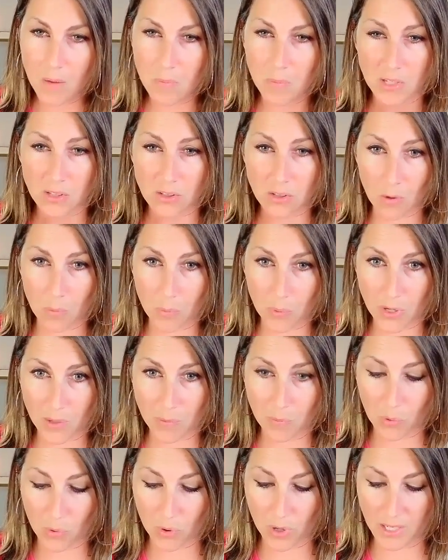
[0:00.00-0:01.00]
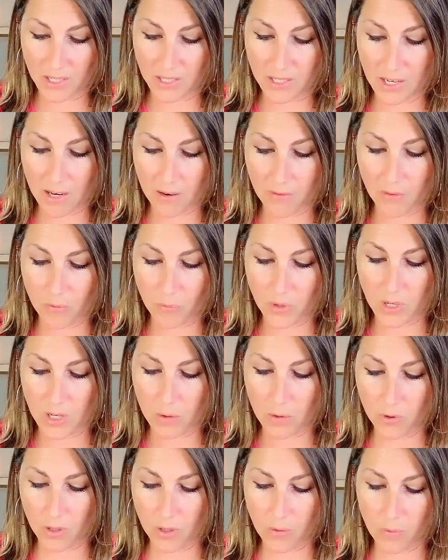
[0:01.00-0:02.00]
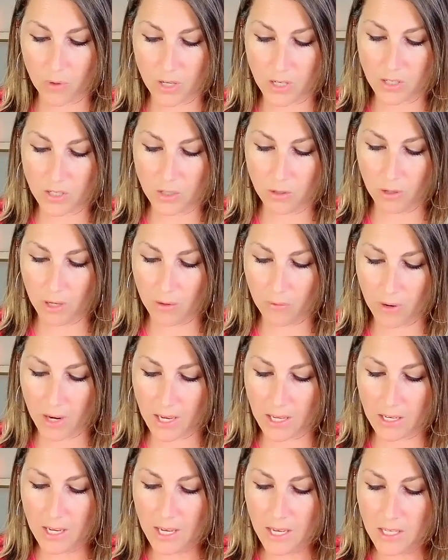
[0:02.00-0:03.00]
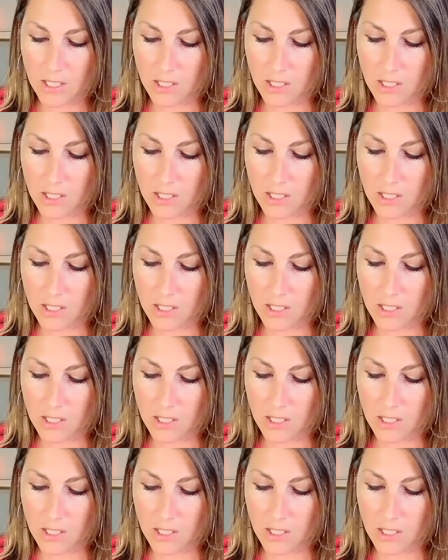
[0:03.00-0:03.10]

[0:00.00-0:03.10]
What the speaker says: but it's all pretty boring stuff and we don't really want to do it, right?